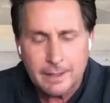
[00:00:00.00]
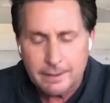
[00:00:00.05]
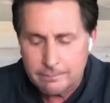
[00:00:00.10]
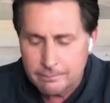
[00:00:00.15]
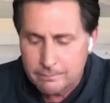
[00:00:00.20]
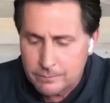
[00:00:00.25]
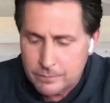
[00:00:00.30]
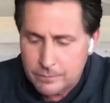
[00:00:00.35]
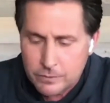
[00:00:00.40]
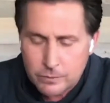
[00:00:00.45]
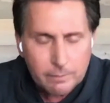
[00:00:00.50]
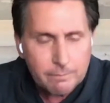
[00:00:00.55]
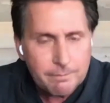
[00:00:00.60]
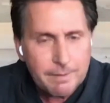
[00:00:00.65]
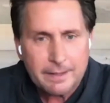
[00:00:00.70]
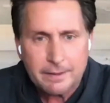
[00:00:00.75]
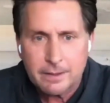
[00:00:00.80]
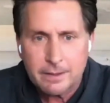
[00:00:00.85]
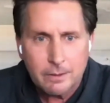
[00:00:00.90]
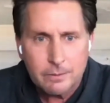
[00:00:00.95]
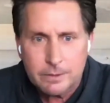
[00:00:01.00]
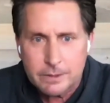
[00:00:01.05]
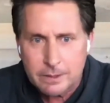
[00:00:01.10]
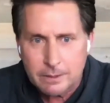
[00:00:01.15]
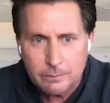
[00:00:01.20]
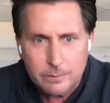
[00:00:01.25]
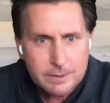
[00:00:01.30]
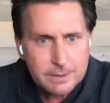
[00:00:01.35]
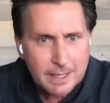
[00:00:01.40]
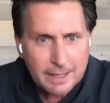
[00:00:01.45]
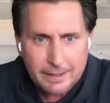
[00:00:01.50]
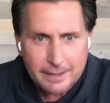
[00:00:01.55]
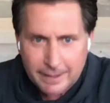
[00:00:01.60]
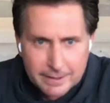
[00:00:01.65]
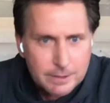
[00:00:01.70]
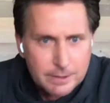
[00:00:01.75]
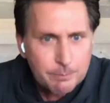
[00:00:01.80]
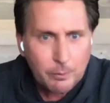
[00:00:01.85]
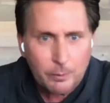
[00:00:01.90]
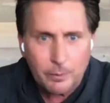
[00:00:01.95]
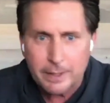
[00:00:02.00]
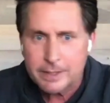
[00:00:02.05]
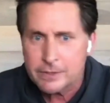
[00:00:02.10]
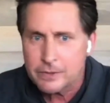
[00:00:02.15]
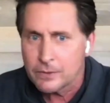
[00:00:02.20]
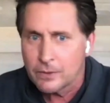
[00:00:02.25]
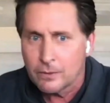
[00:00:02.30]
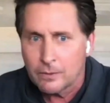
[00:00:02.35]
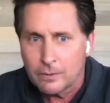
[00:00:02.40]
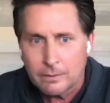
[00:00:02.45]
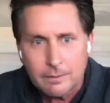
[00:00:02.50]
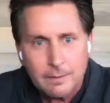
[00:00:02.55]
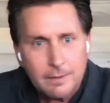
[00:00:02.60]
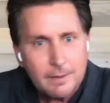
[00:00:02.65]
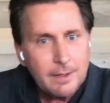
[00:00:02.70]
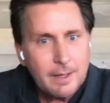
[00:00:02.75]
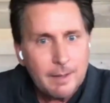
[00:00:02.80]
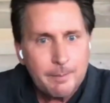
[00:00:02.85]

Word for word: and sort of that coach that was that inspirational.